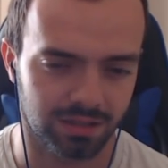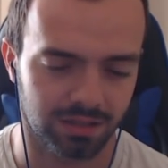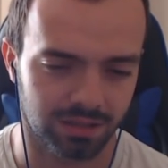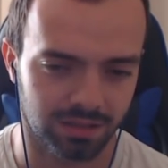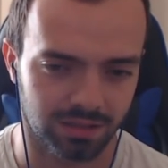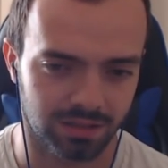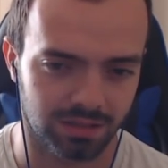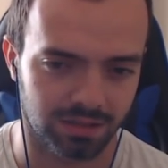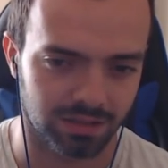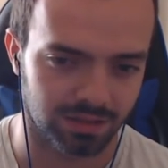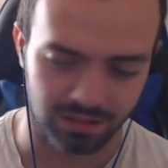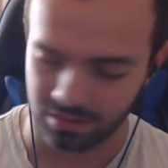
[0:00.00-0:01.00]
You're not worried
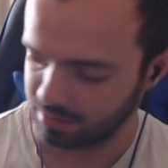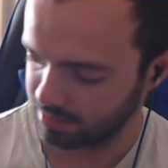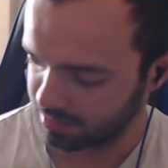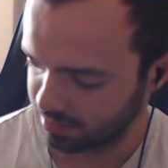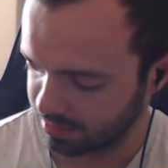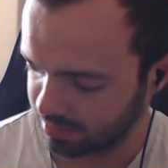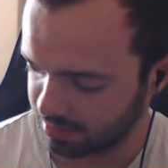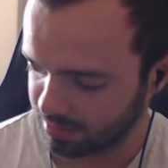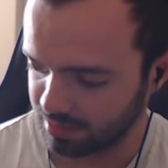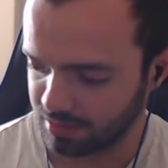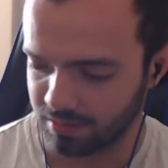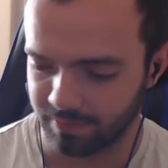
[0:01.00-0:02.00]
about him.
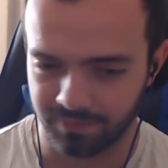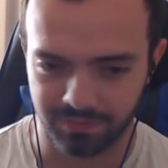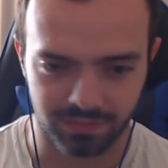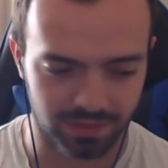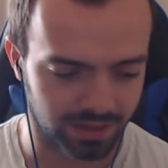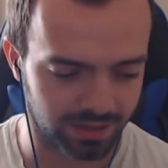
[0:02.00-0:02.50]
You're jealous.